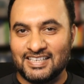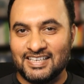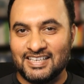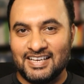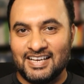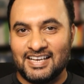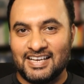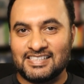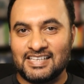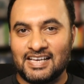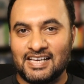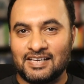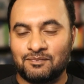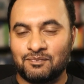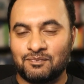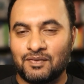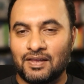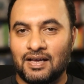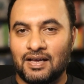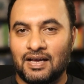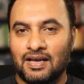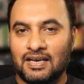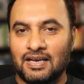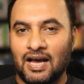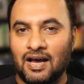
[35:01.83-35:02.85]
it's like
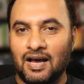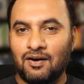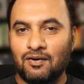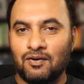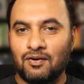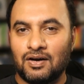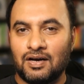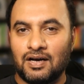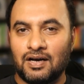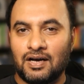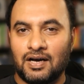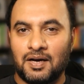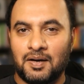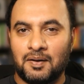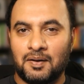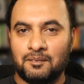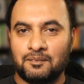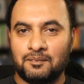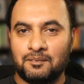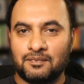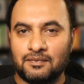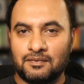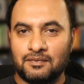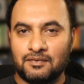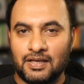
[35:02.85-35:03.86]
now the
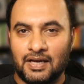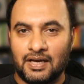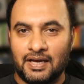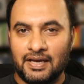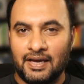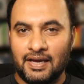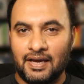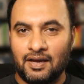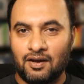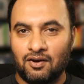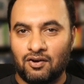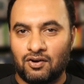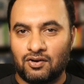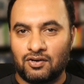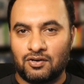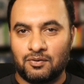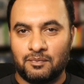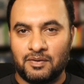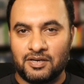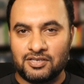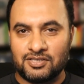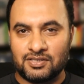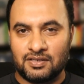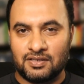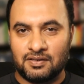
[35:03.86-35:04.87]
AI
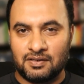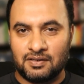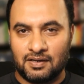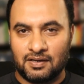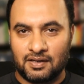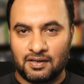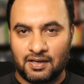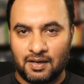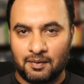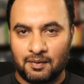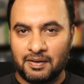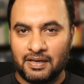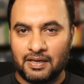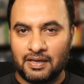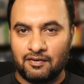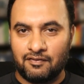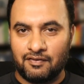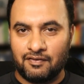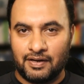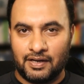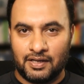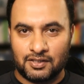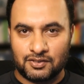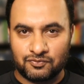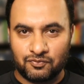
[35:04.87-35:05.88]
automation coming in
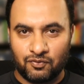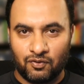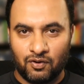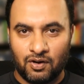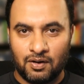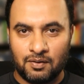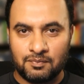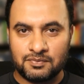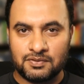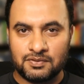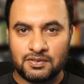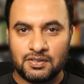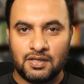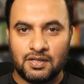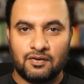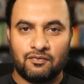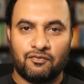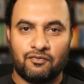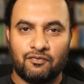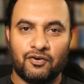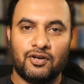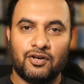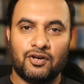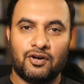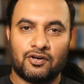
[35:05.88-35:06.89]
various forms,
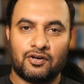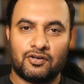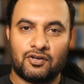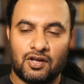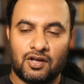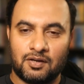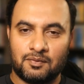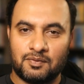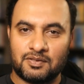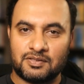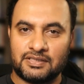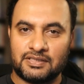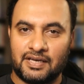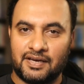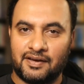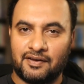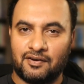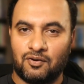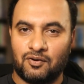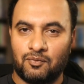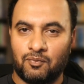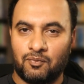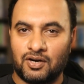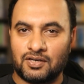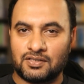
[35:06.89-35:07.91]
fully autonomous AI
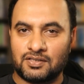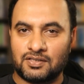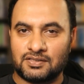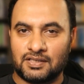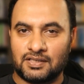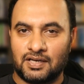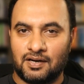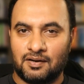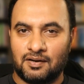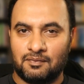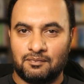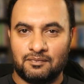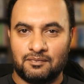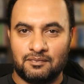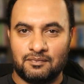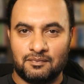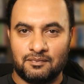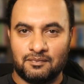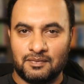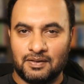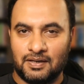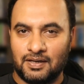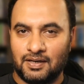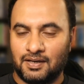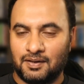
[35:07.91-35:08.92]
robots are,
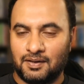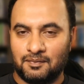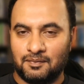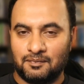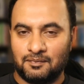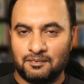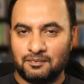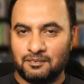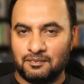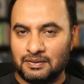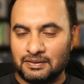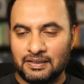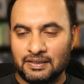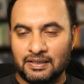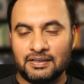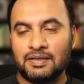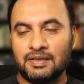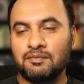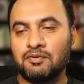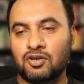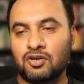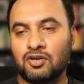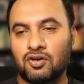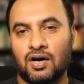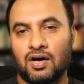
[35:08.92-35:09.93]
they
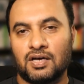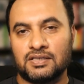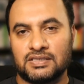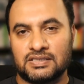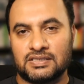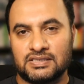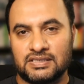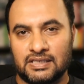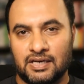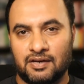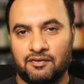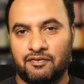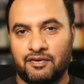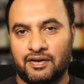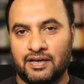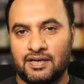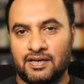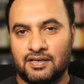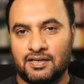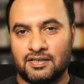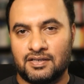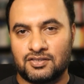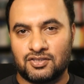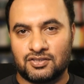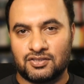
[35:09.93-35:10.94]
will cause a
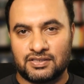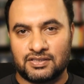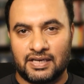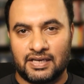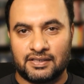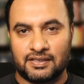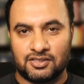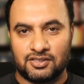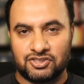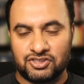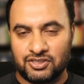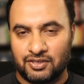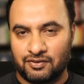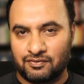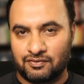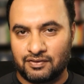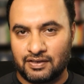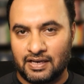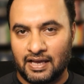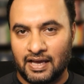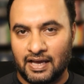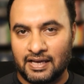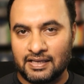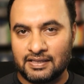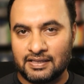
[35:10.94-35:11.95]
significant societal shift.
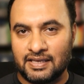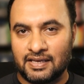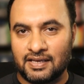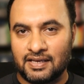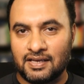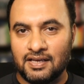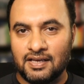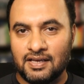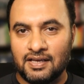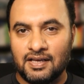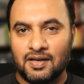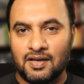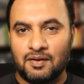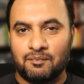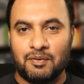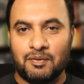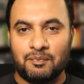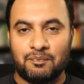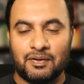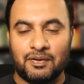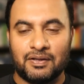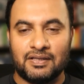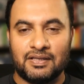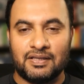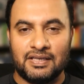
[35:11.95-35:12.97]
And I think
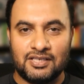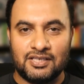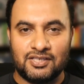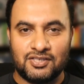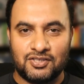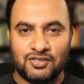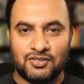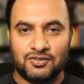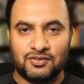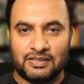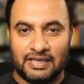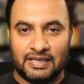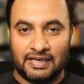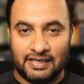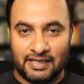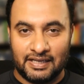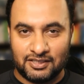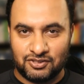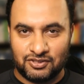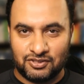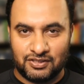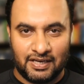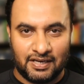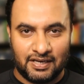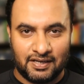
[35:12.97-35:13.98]
people need to get
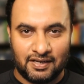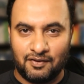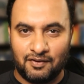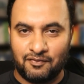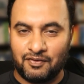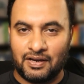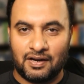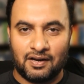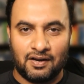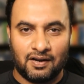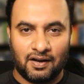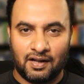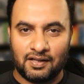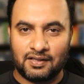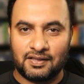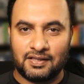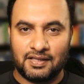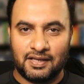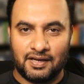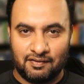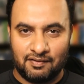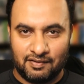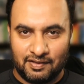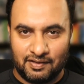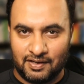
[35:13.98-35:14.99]
educated. We are not
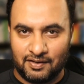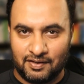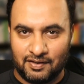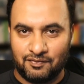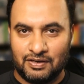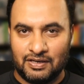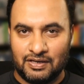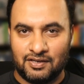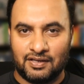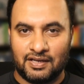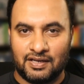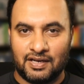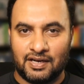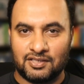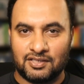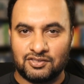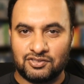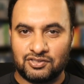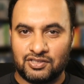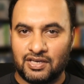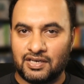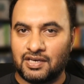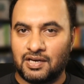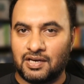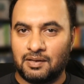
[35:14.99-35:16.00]
there yet. We need to get
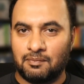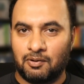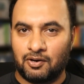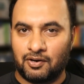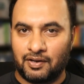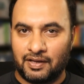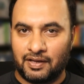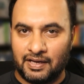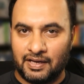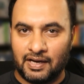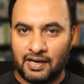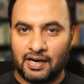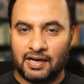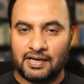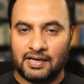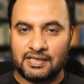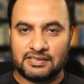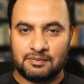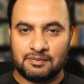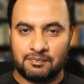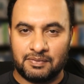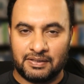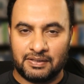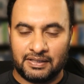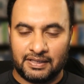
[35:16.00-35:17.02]
educated about AI, its
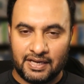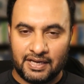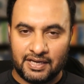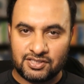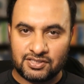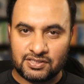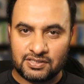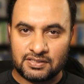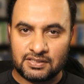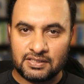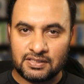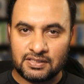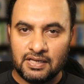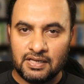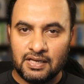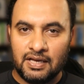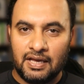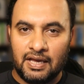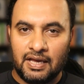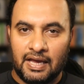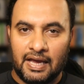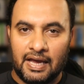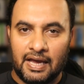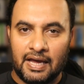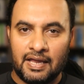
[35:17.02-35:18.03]
implications.
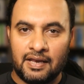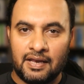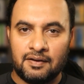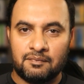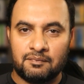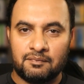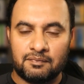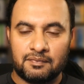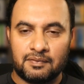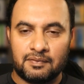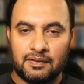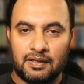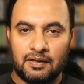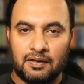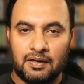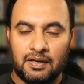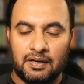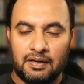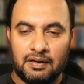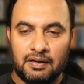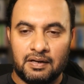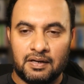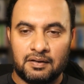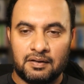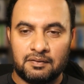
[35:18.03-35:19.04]
And
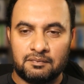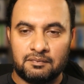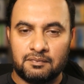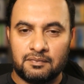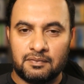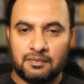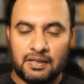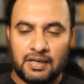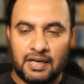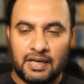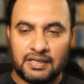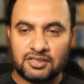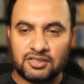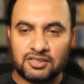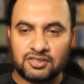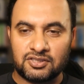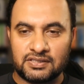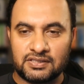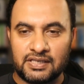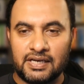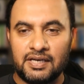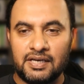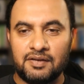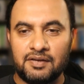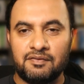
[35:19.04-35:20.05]
as a
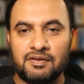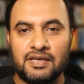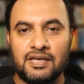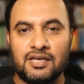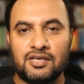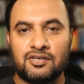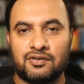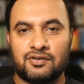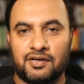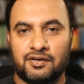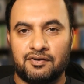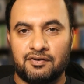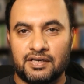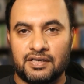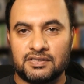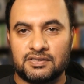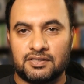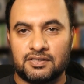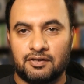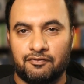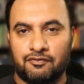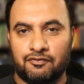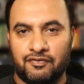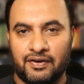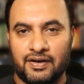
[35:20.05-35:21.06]
society, we need to address
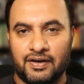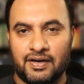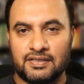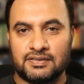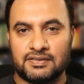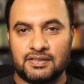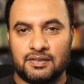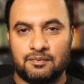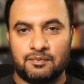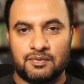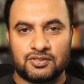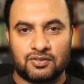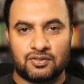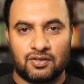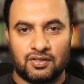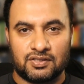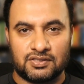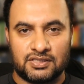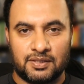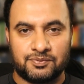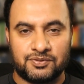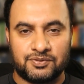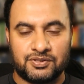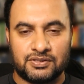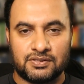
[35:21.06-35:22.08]
the fears and
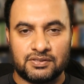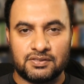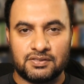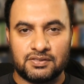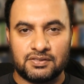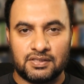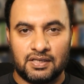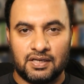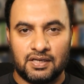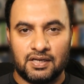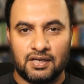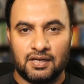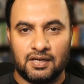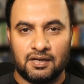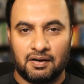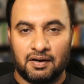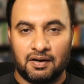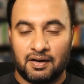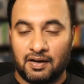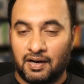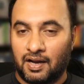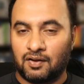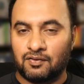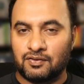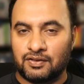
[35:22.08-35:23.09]
misconceptions
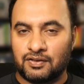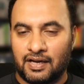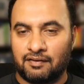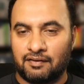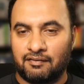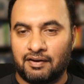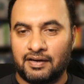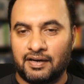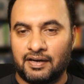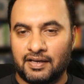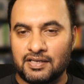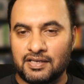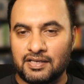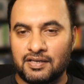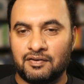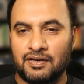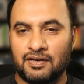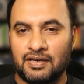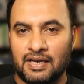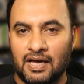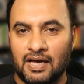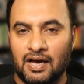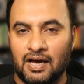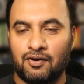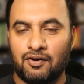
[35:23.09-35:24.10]
around that, right? Even
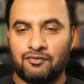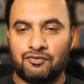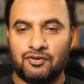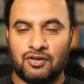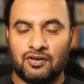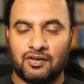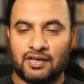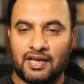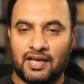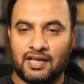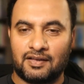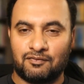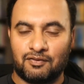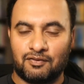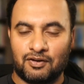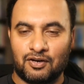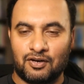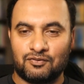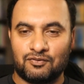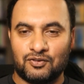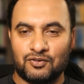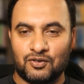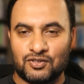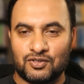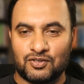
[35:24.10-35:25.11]
now, if you look at one
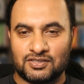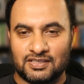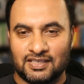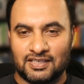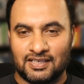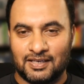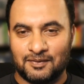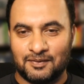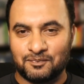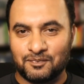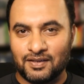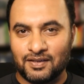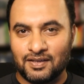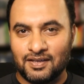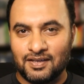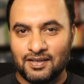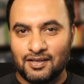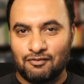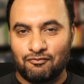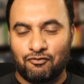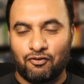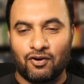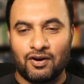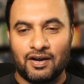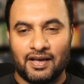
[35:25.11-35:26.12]
of those
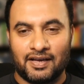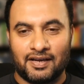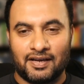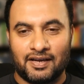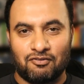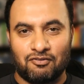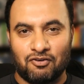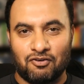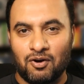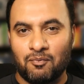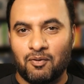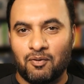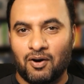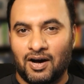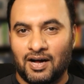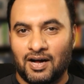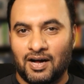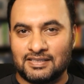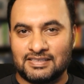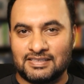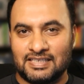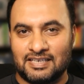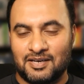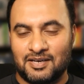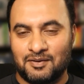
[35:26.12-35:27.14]
four-legged
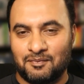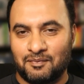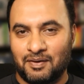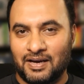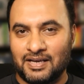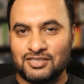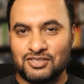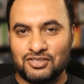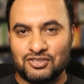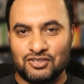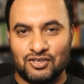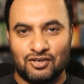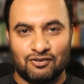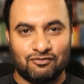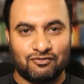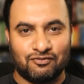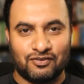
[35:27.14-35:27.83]
robots, it reminds you of,